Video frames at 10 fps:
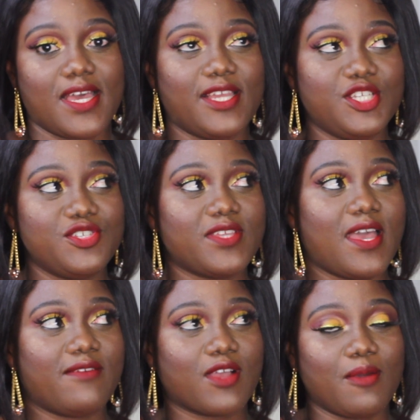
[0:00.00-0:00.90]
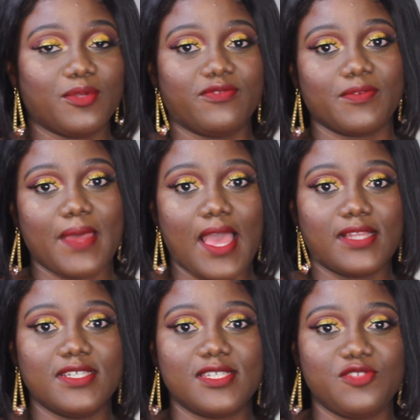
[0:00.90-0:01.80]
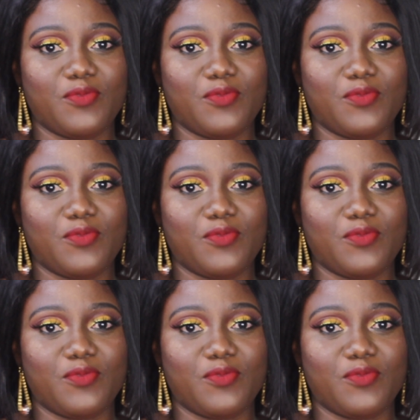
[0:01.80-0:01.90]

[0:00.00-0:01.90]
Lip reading: I used to have a couple of the palettes.